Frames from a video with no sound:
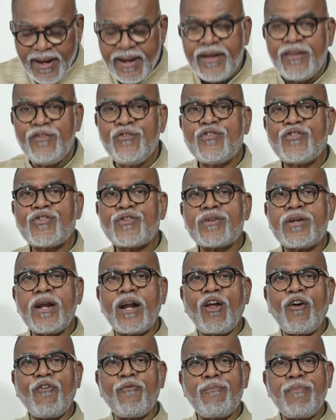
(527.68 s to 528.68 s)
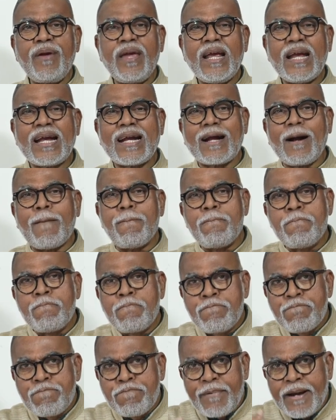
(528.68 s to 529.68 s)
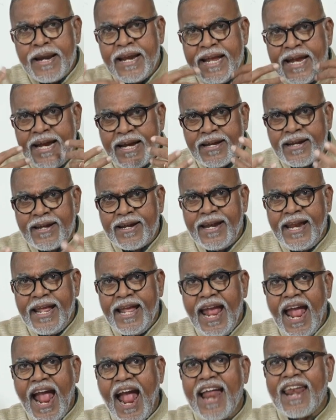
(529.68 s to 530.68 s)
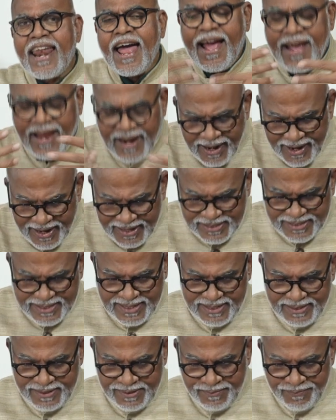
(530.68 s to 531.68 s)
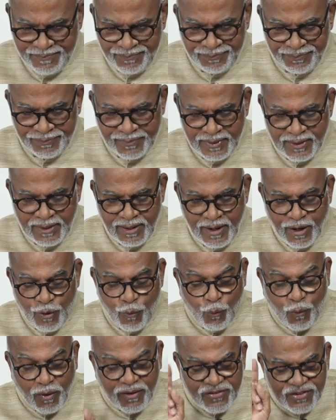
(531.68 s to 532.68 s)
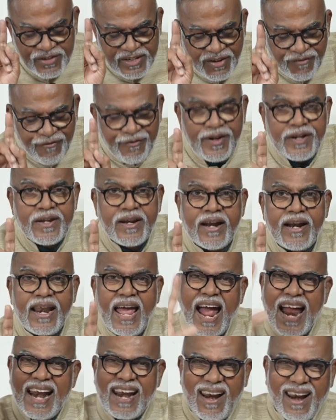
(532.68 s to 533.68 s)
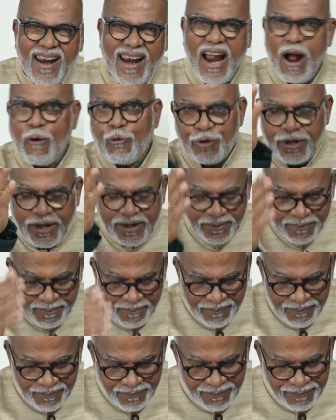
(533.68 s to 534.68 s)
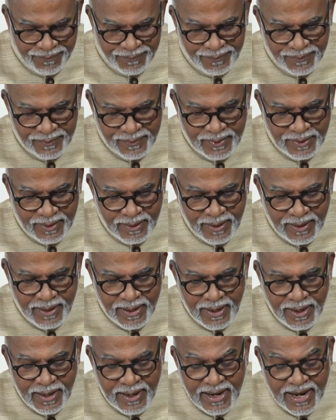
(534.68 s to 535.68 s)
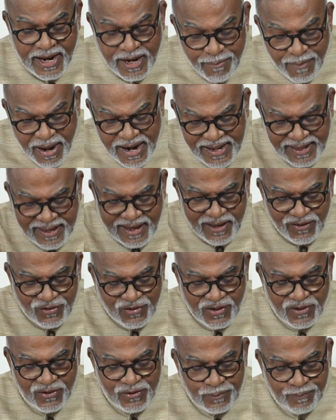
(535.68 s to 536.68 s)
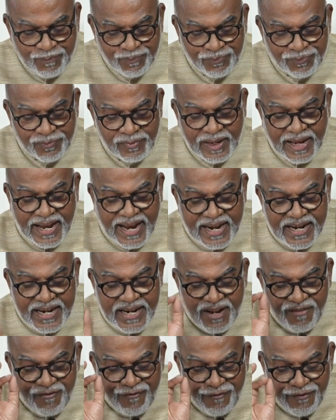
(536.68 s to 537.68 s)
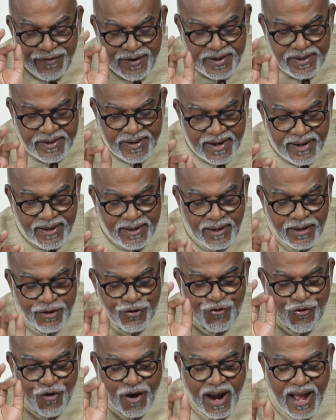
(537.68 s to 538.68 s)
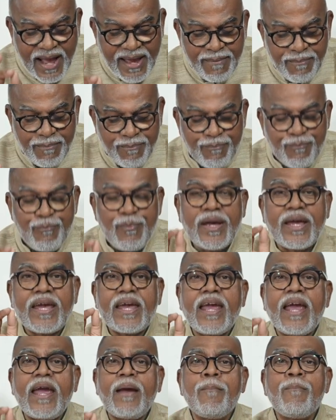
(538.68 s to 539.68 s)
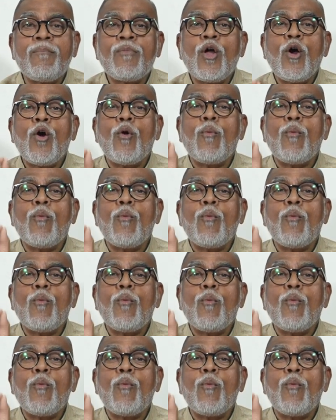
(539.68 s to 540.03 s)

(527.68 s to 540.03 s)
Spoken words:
instead of being completely annihilated, was defeated and routed. In many cases, a defeated tribe became